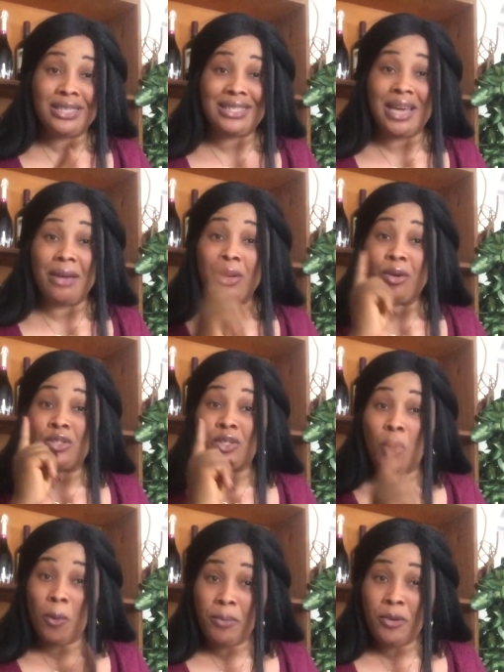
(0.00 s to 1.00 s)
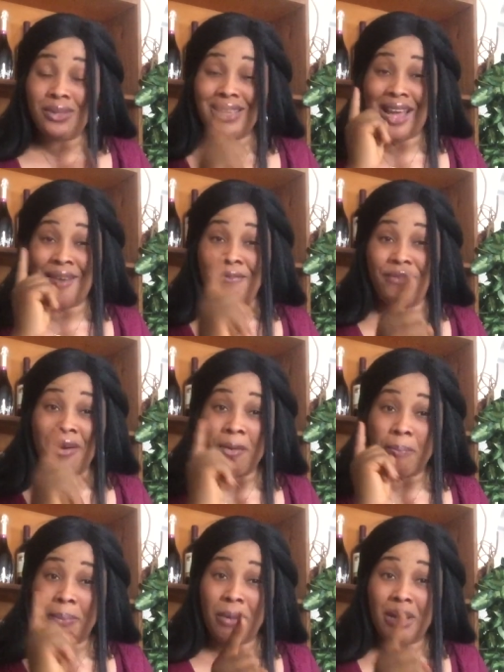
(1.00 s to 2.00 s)
sign? Because Scorpios are very
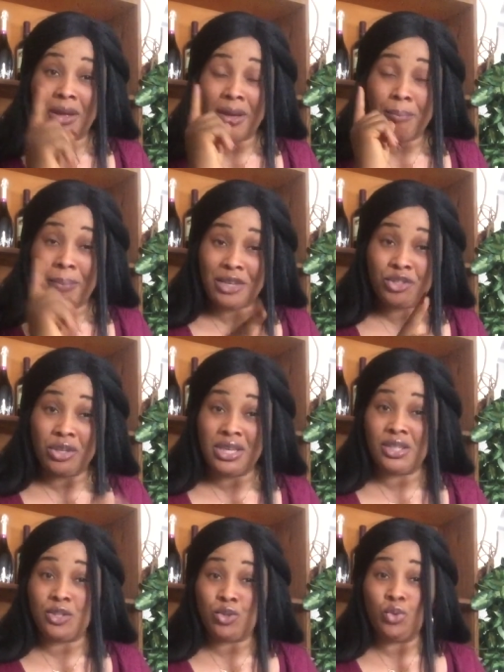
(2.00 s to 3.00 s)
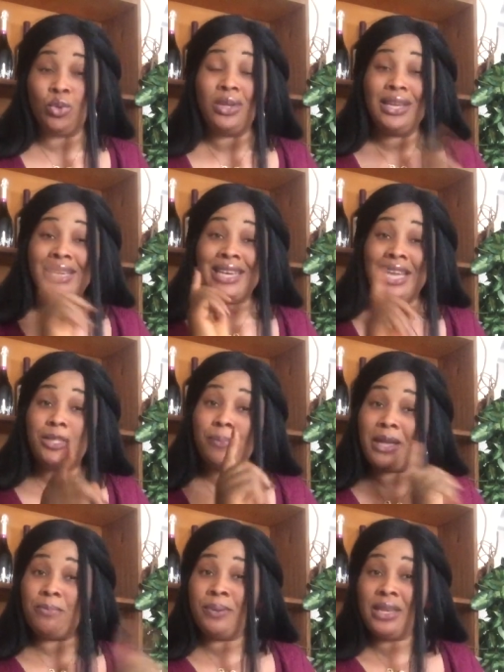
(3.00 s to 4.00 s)
passionate too,
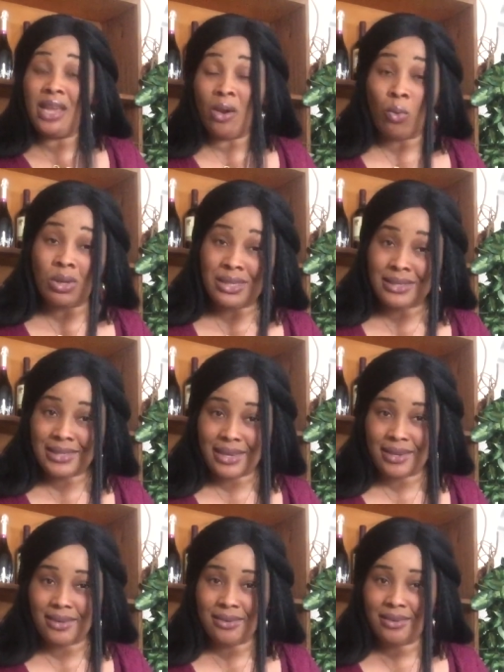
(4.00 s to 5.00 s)
despite being a water sign.